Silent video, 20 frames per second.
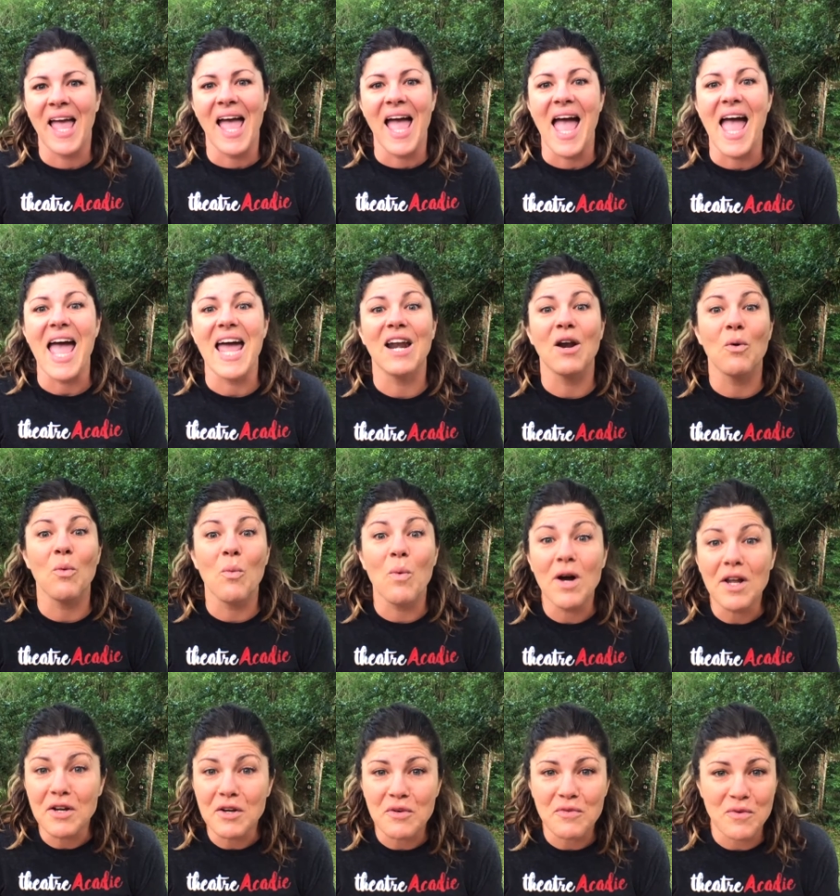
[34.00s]
And a
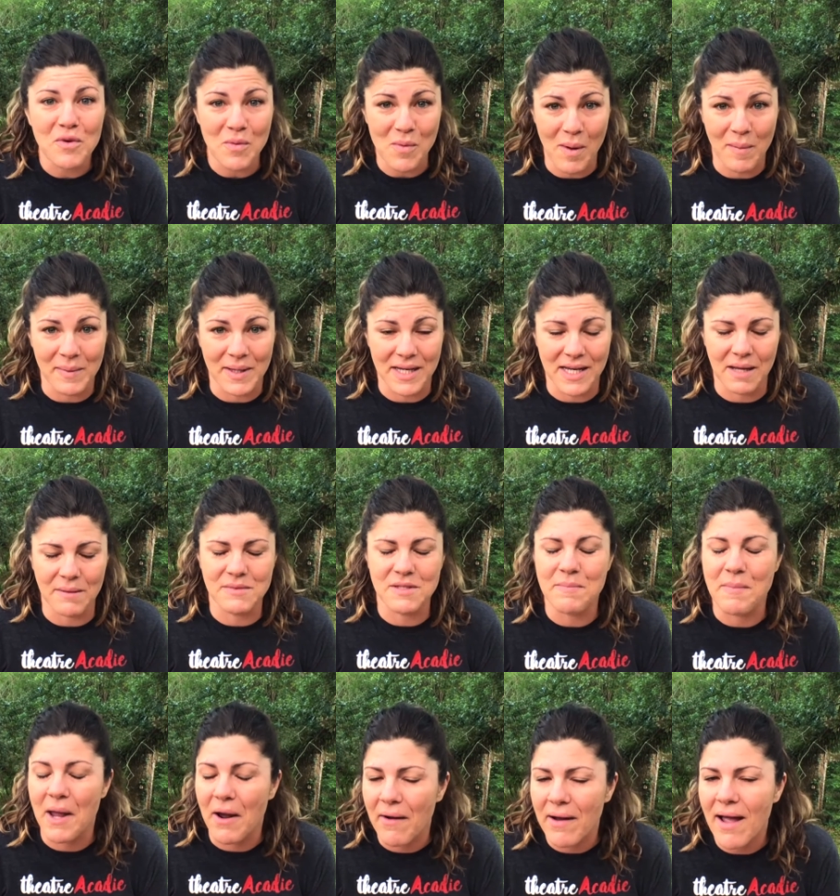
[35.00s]
wonderful woman named
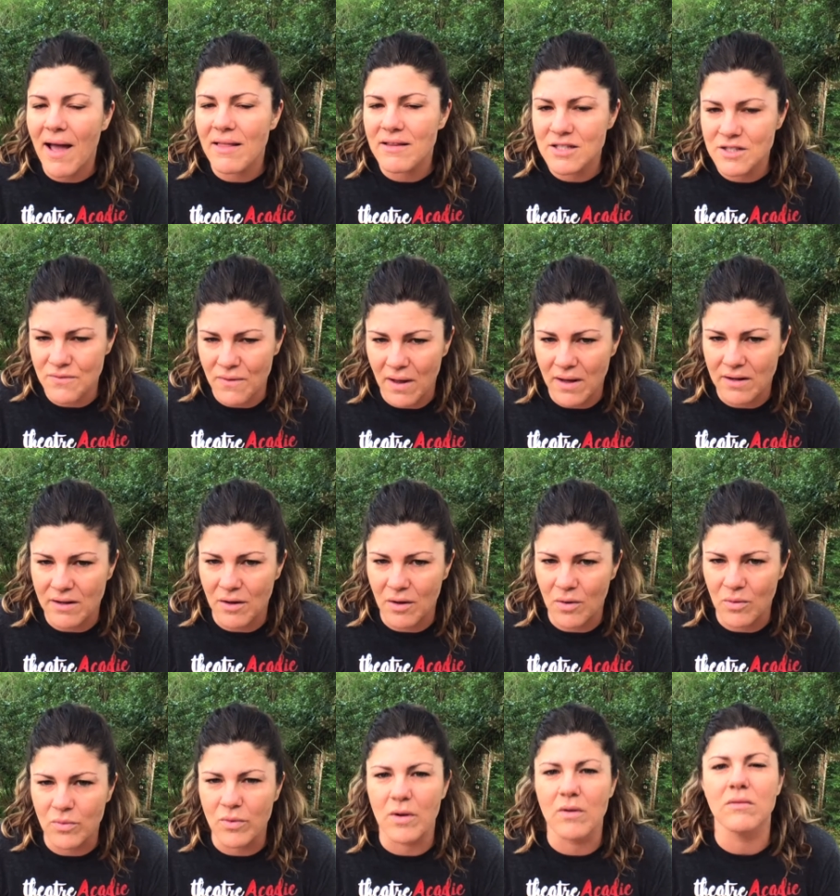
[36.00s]
Mary Alice
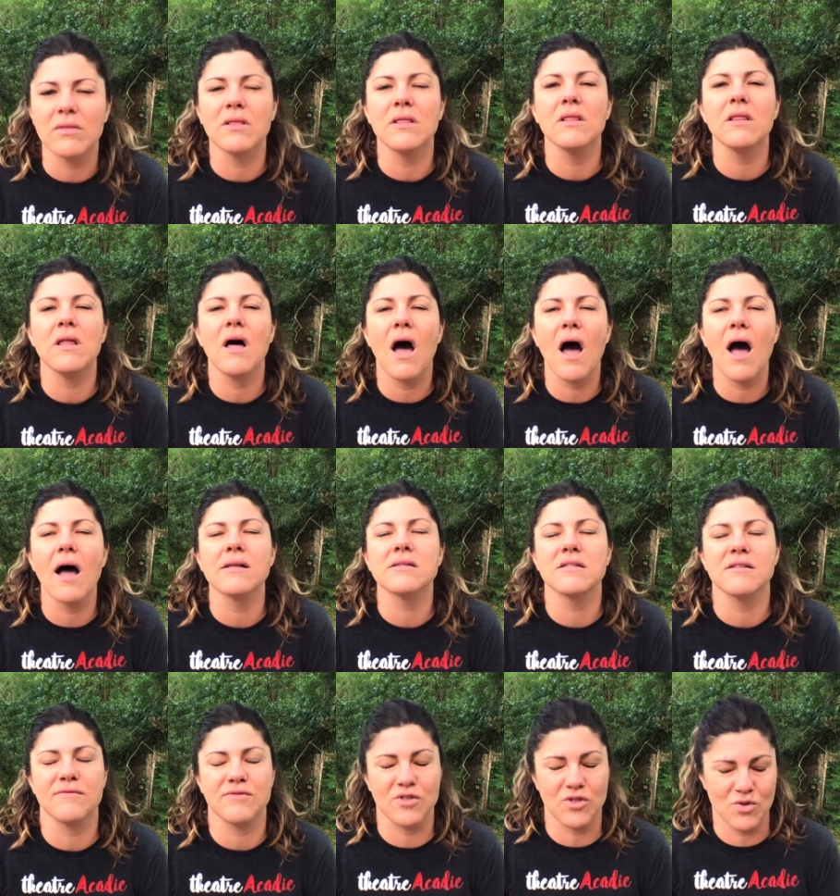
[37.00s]
Fontenot wrote
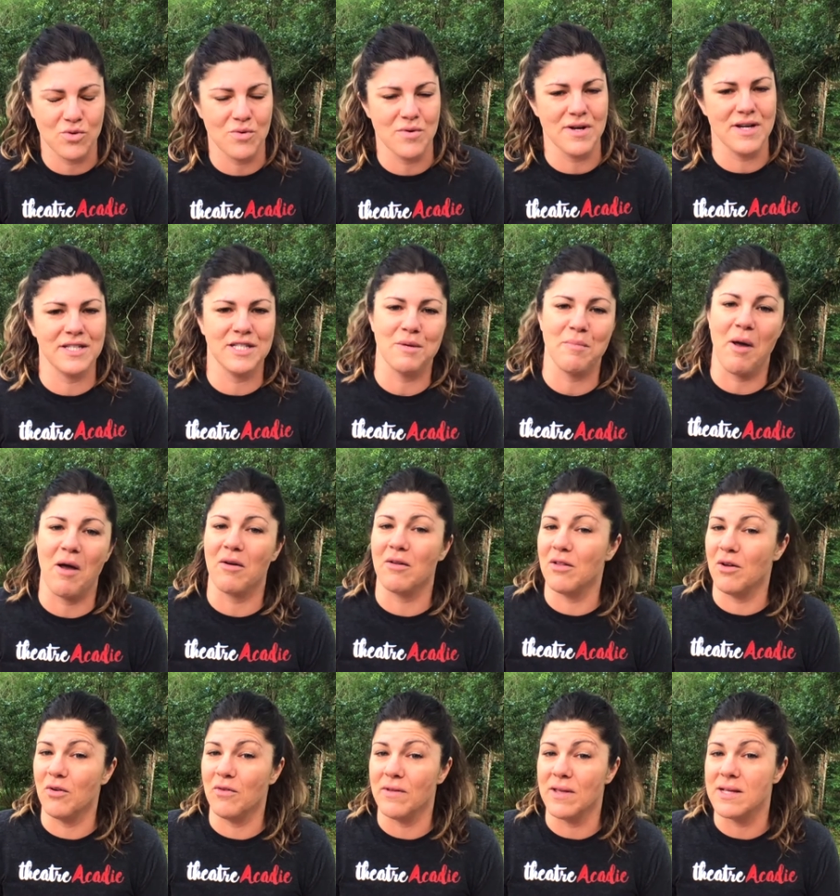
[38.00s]
lots of stories about
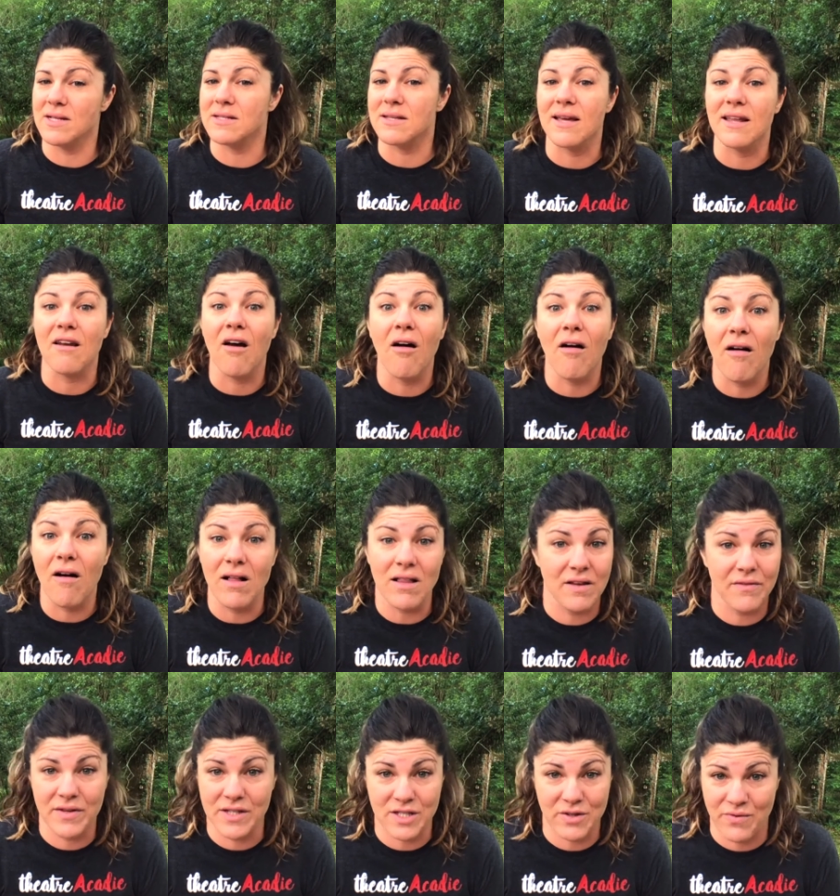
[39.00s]
Clovis and all
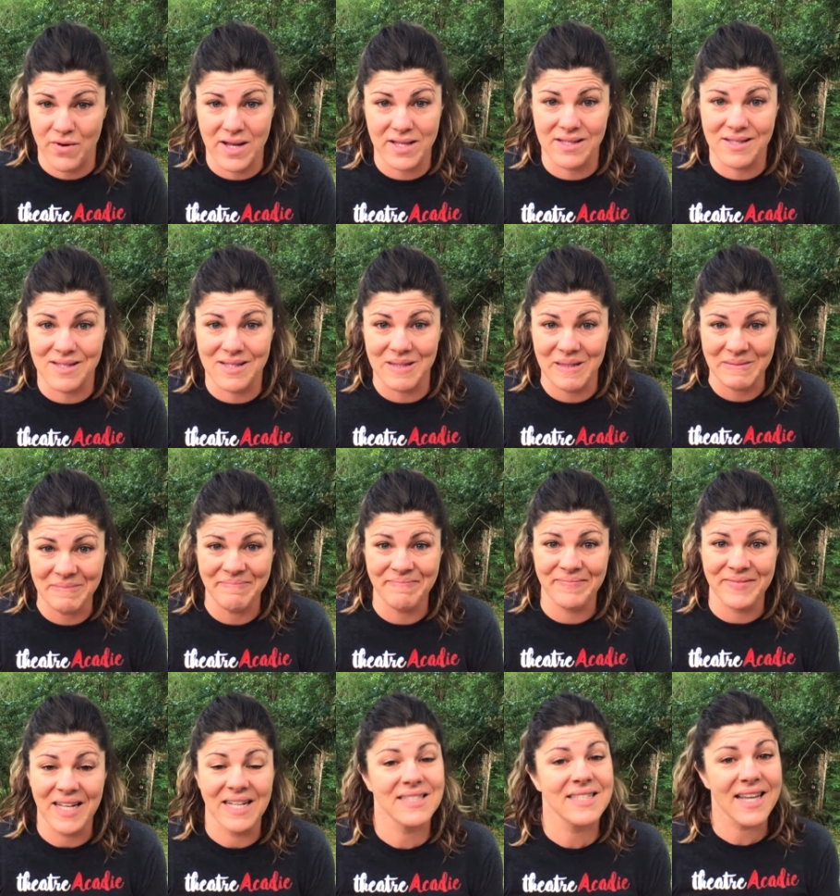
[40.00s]
of his friends.
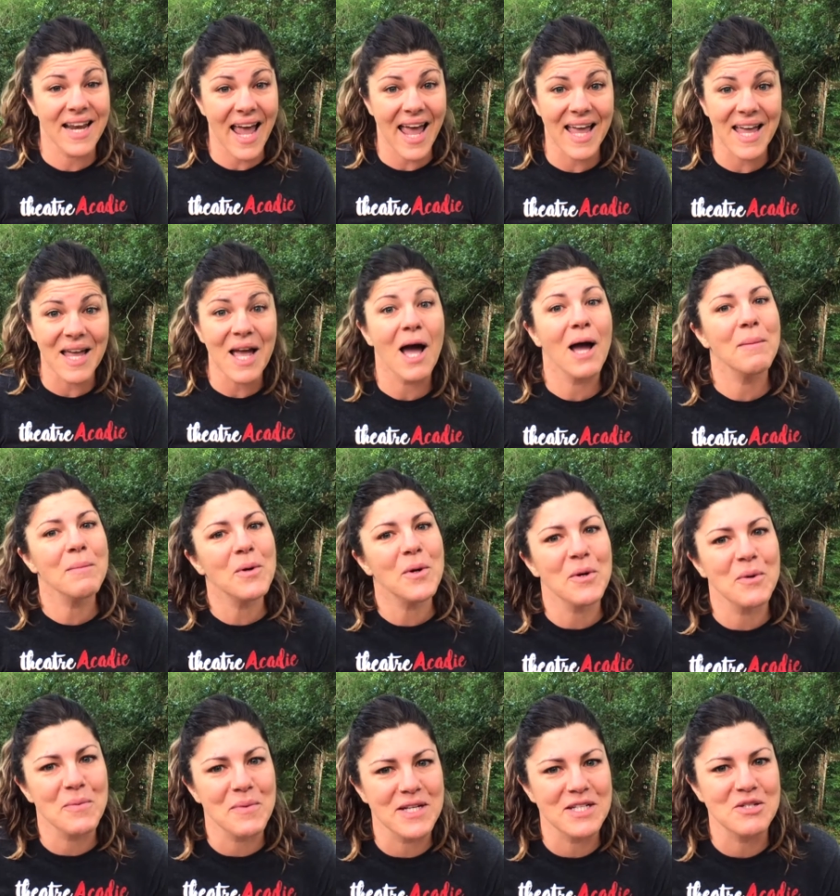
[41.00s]
And today, I'm going
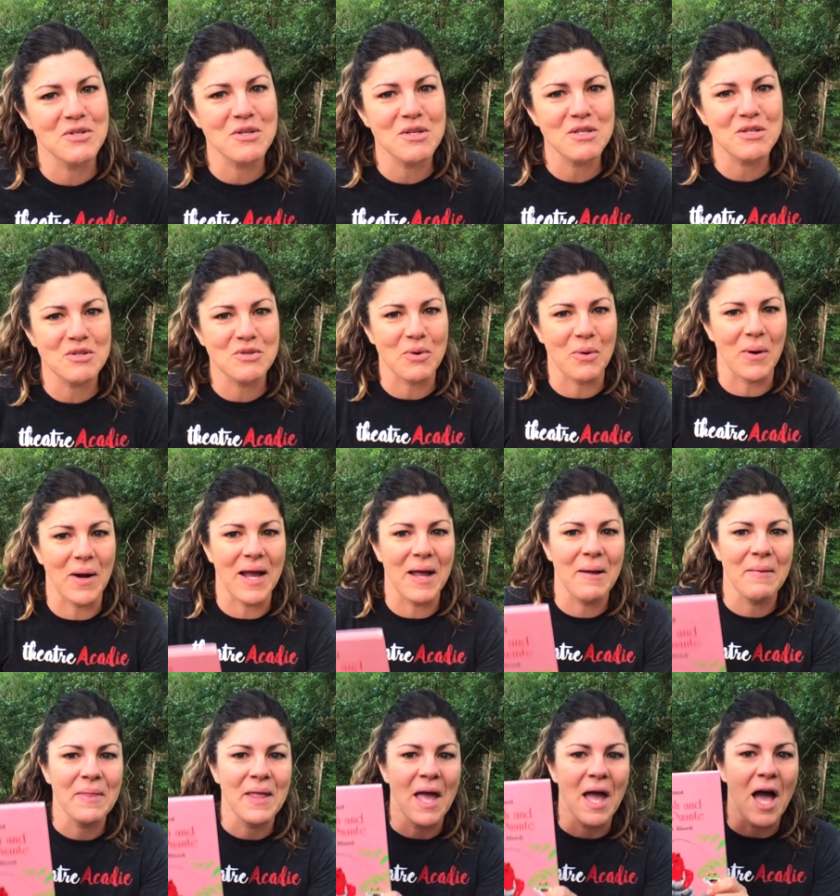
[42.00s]
to read you the story
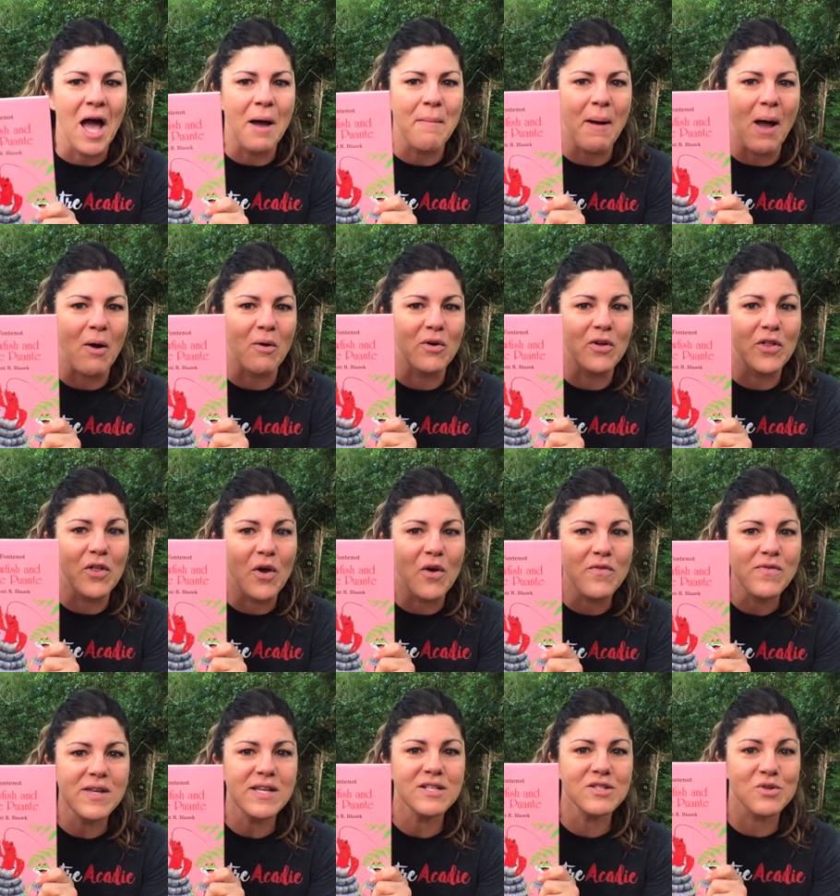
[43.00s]
about
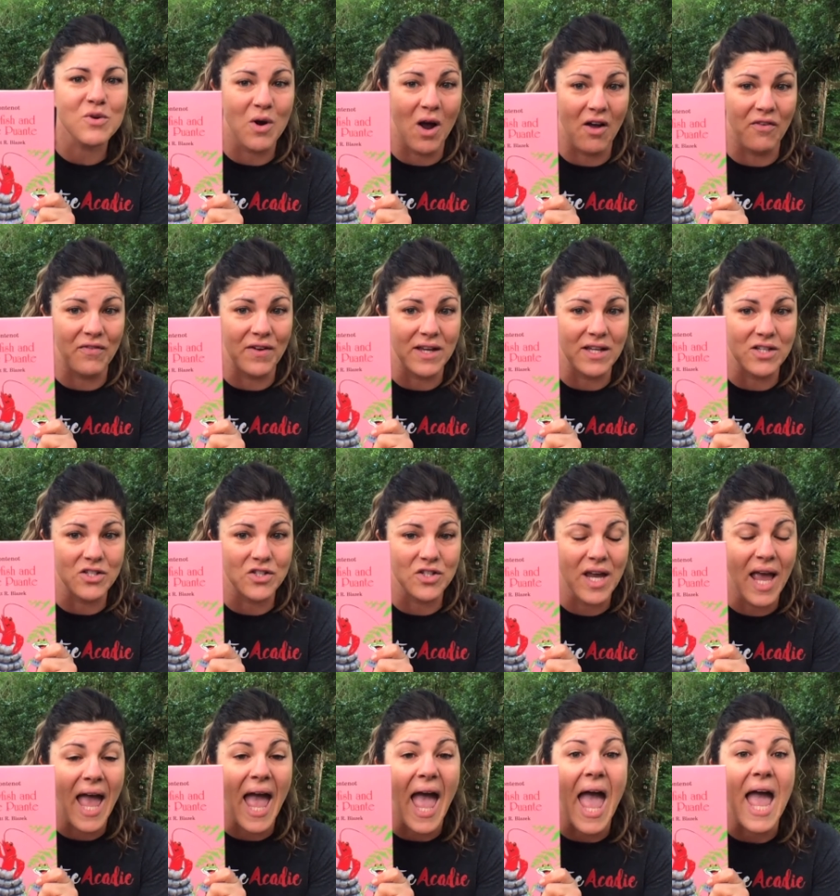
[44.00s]
Clovis Crawfish
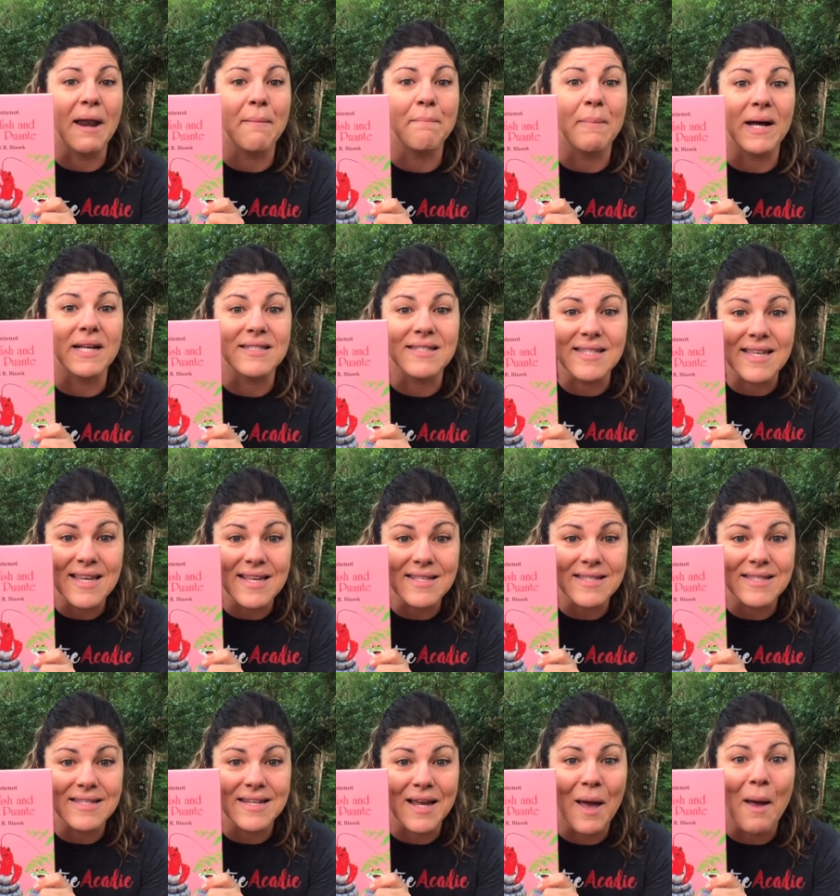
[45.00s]
and
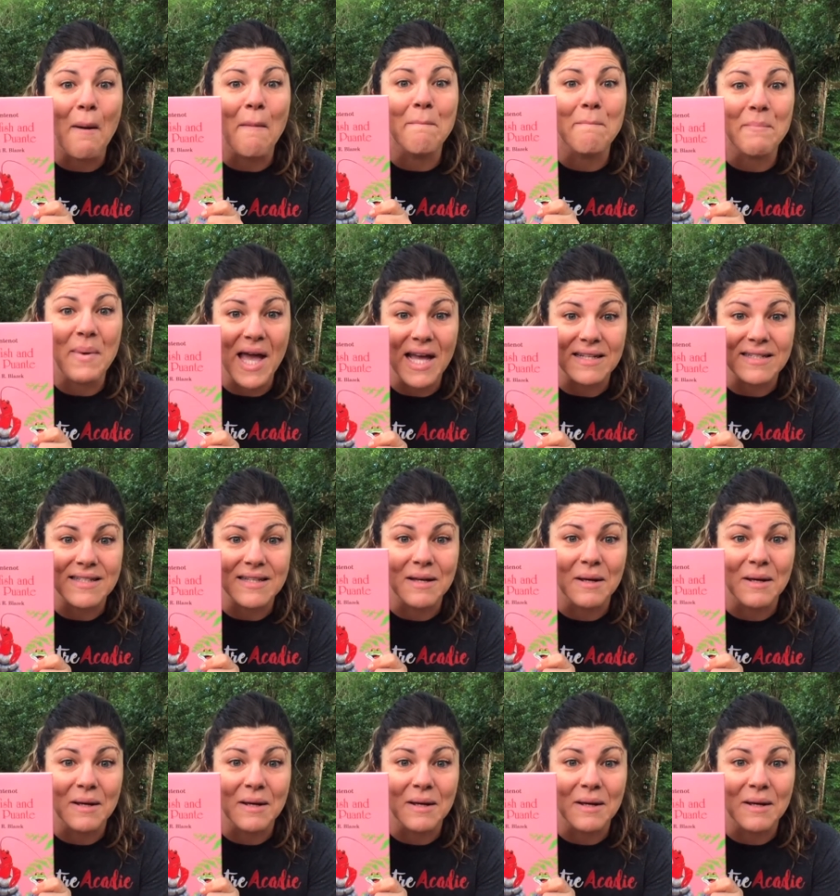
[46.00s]
Batiste Bete.